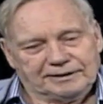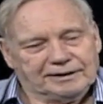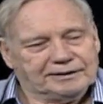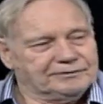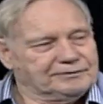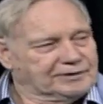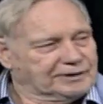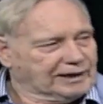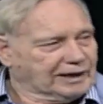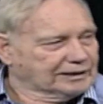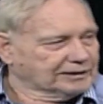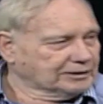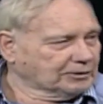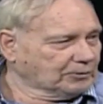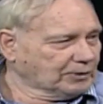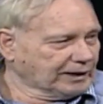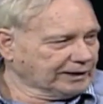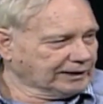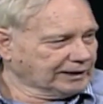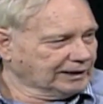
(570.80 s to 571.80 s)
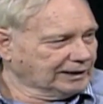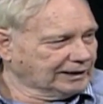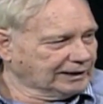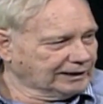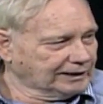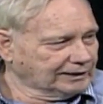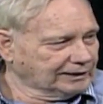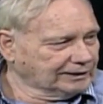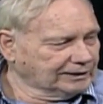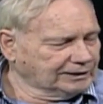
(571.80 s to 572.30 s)
Didn't they got the right
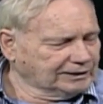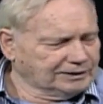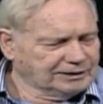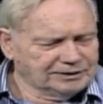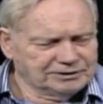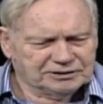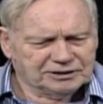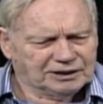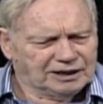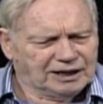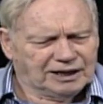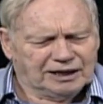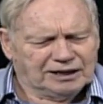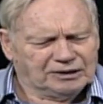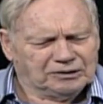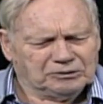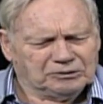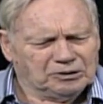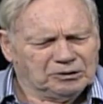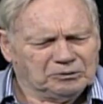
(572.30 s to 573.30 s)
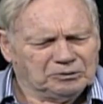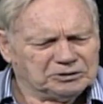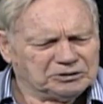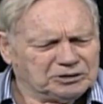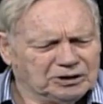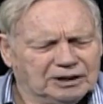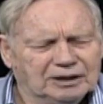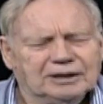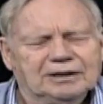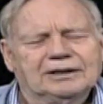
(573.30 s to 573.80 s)
guy? He said, I don't know what's
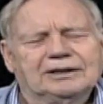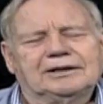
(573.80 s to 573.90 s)
going